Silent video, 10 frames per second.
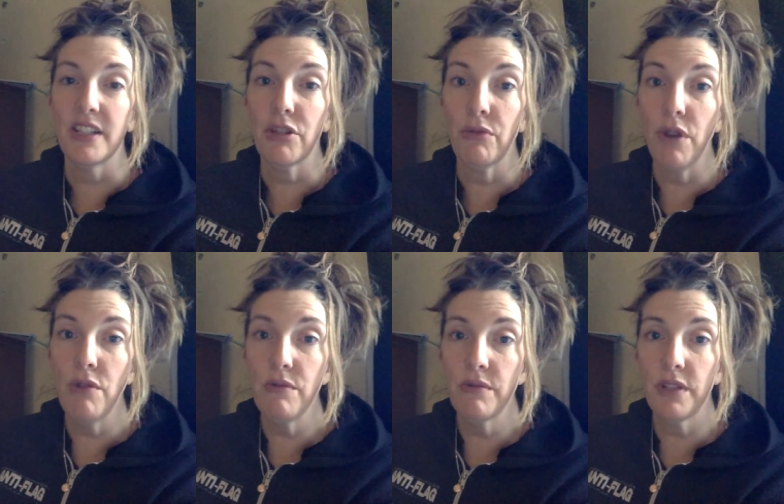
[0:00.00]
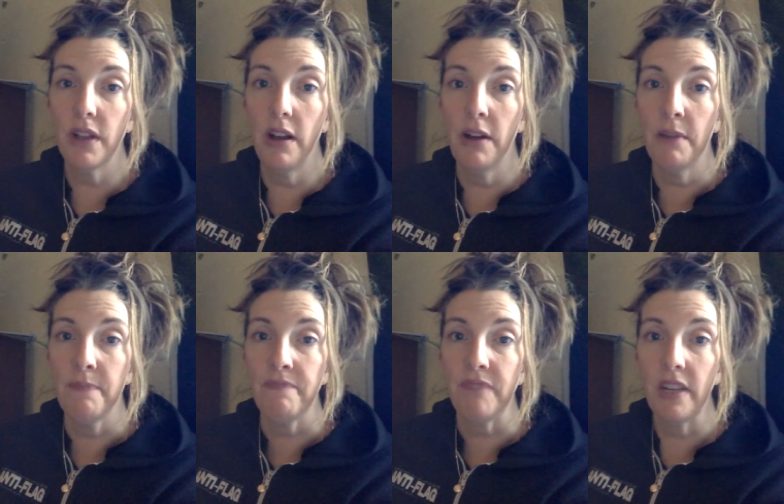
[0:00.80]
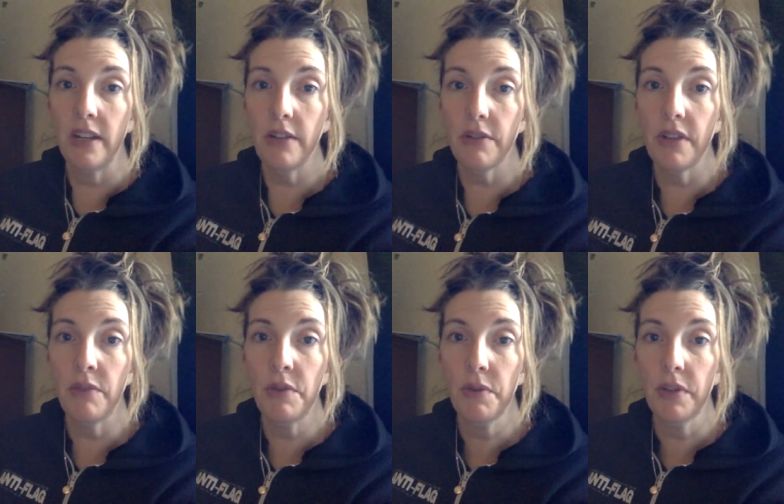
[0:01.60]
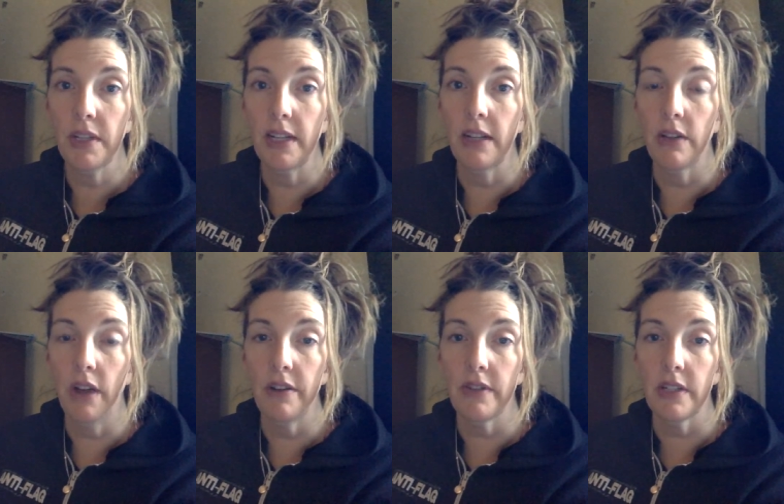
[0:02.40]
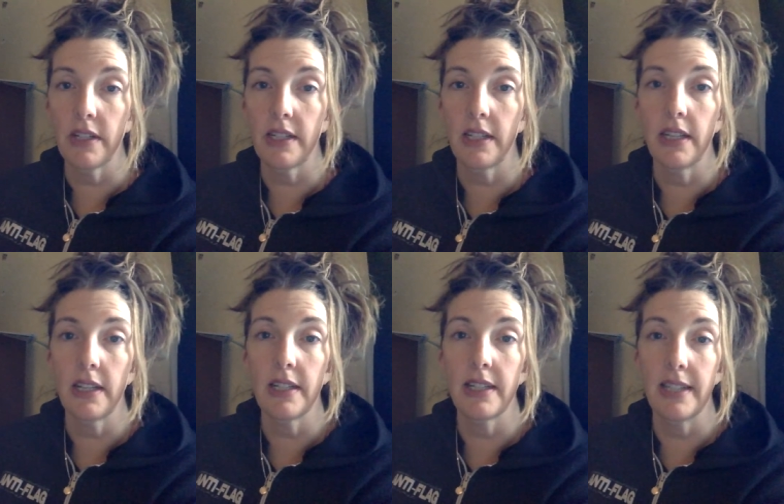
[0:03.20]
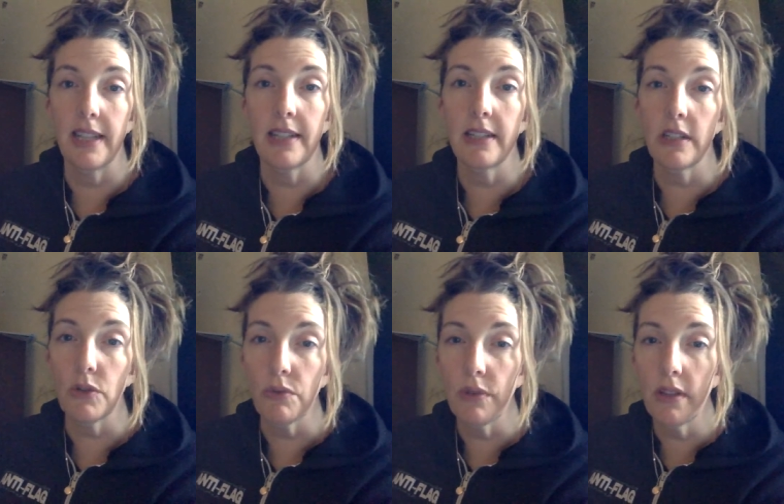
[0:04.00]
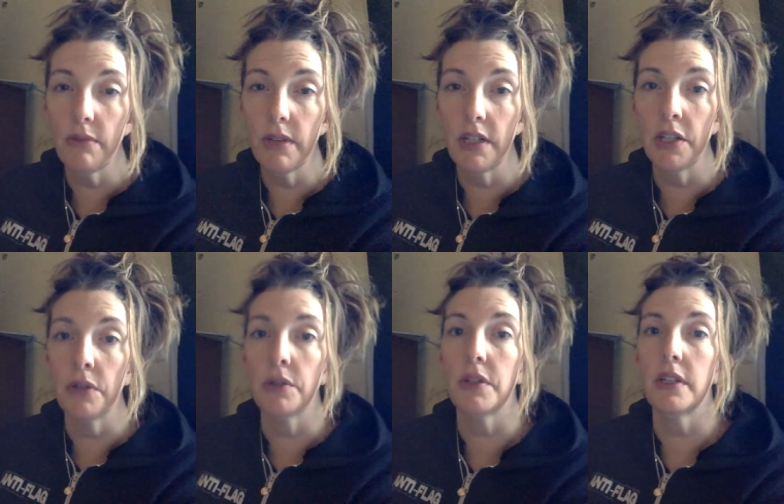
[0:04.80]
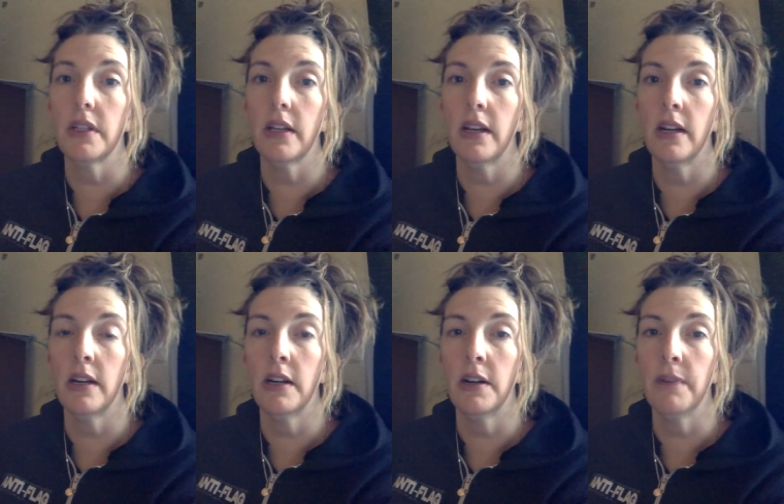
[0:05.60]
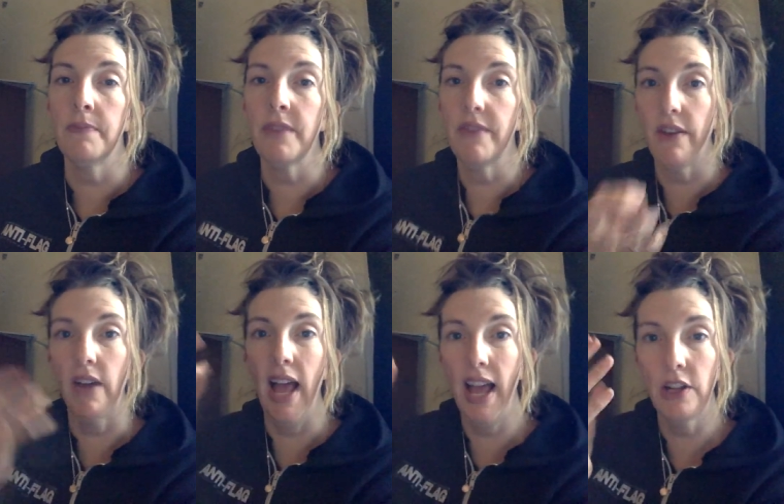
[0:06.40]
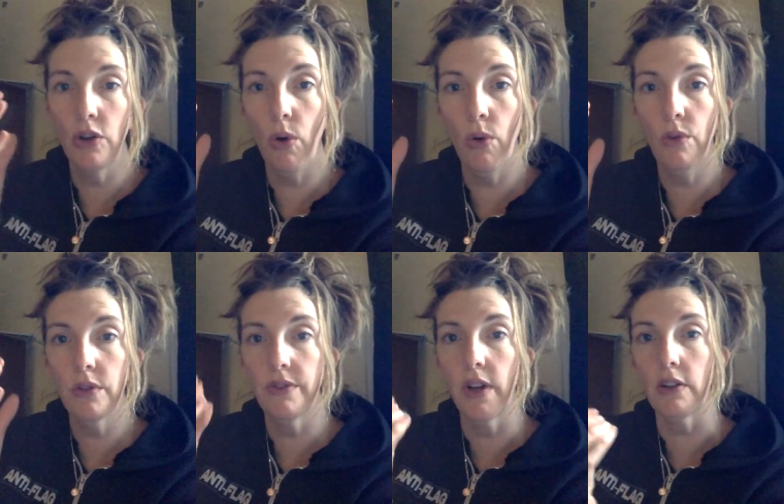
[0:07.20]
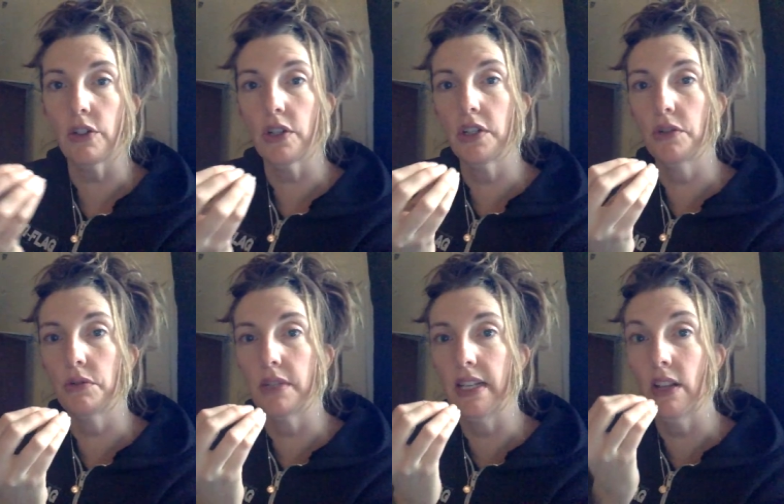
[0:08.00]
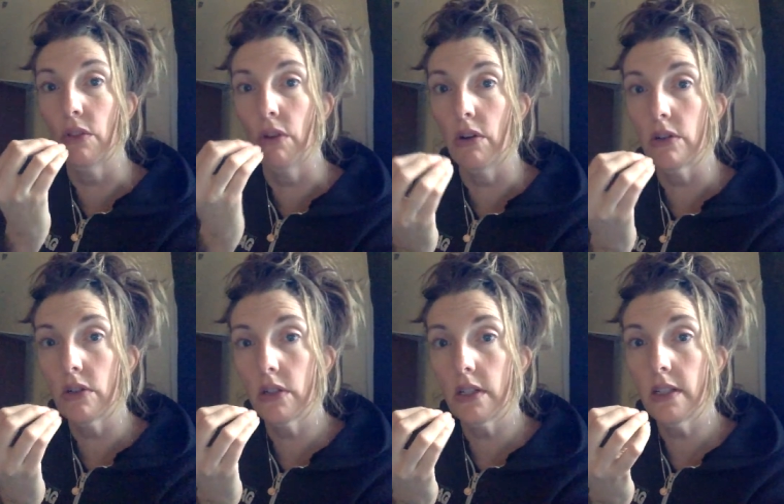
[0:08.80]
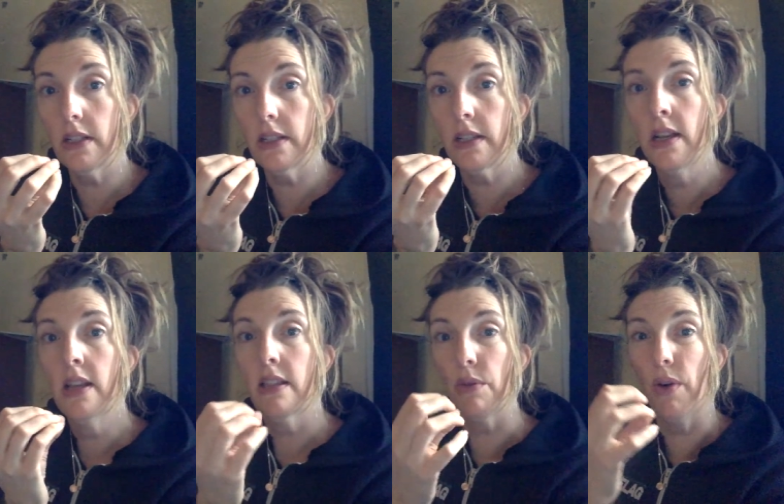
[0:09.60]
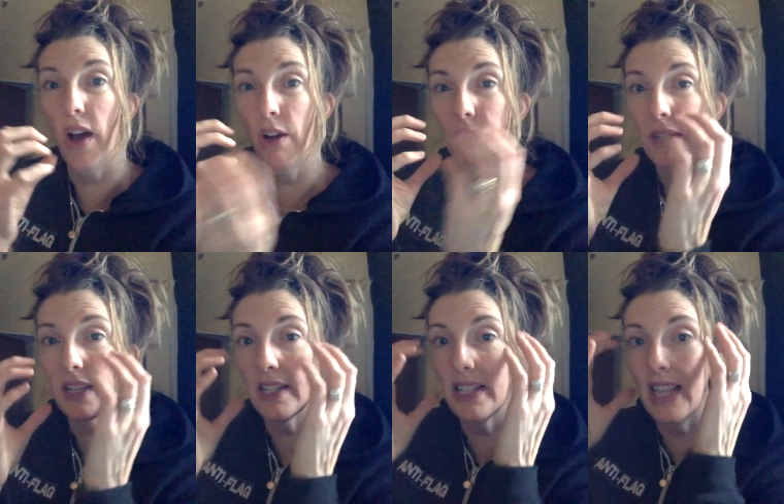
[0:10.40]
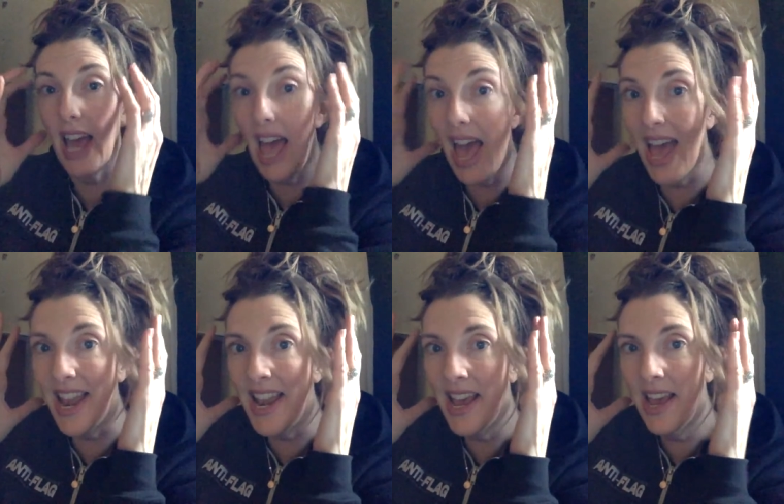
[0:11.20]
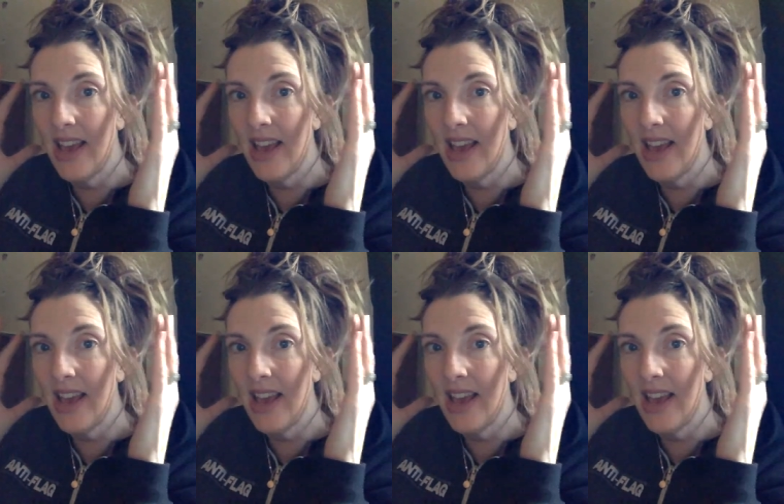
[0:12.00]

throat, another thing we really need, a lot of us I see, is zinc. Zinc's really reduced. If you have a head cold, if you actually do zinc laundresses, that will help to get to the head